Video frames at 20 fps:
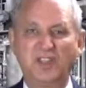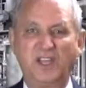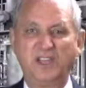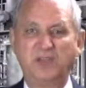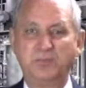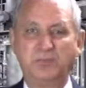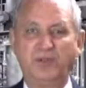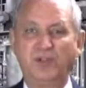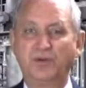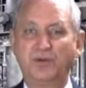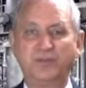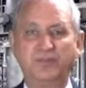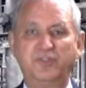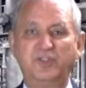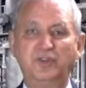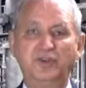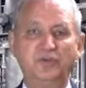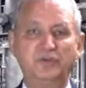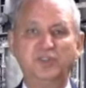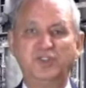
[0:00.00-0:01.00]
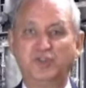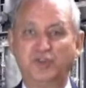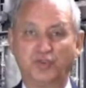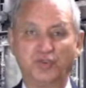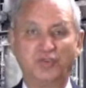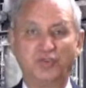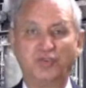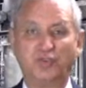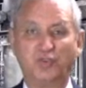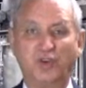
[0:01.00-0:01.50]
like peer-reviewed
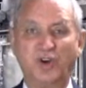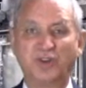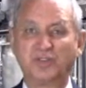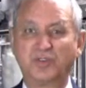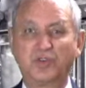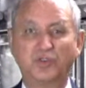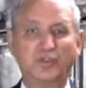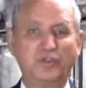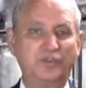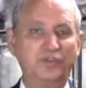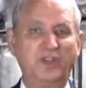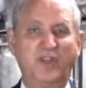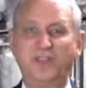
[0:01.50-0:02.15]
journal articles,